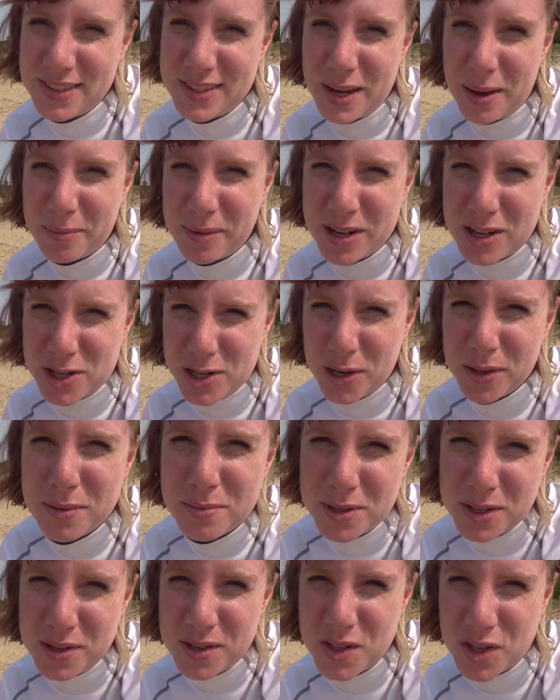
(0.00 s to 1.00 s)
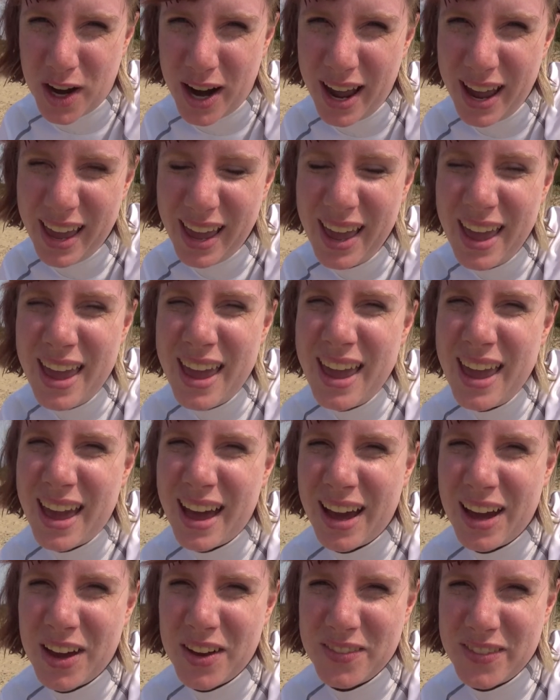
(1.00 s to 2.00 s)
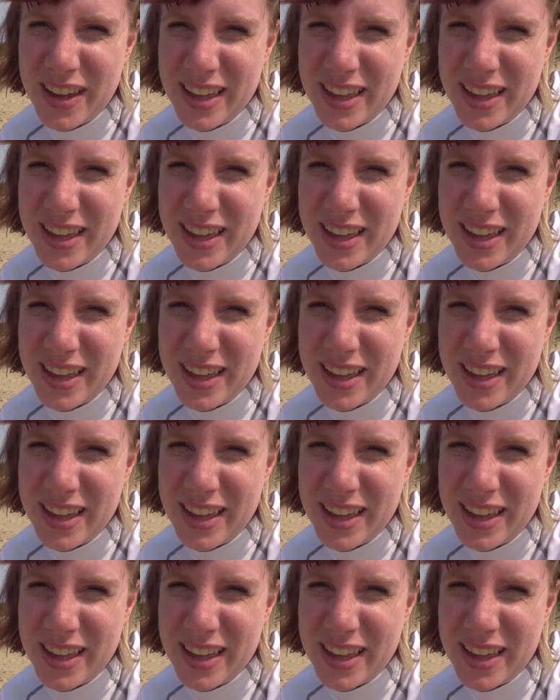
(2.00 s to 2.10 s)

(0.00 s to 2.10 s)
So I'm going to show them to you dry um,